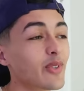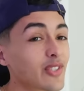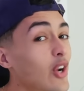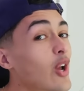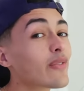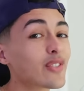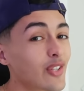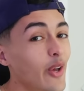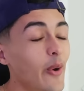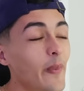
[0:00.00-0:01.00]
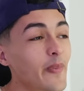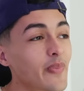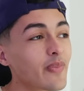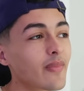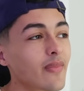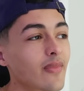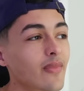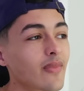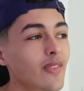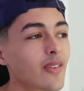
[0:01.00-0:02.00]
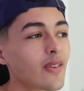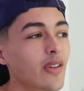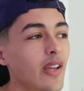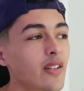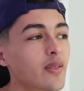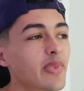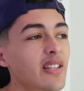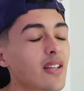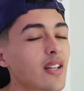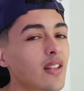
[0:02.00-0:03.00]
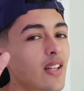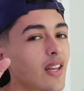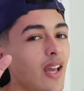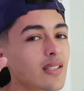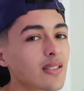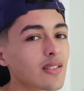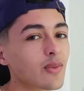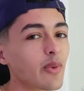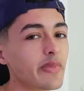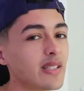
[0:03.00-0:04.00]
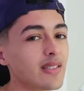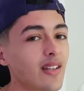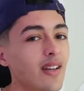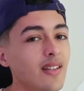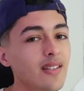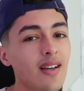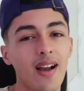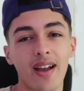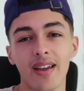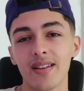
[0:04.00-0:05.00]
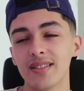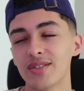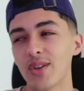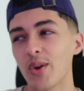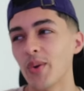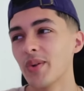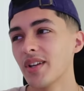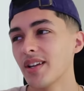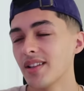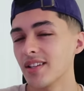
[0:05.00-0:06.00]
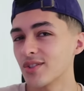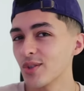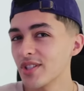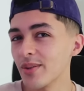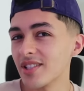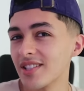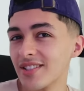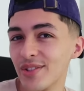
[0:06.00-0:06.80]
We'll start off slow. It'll be the, the nicest we'll be today. Alright, so let's go see what she's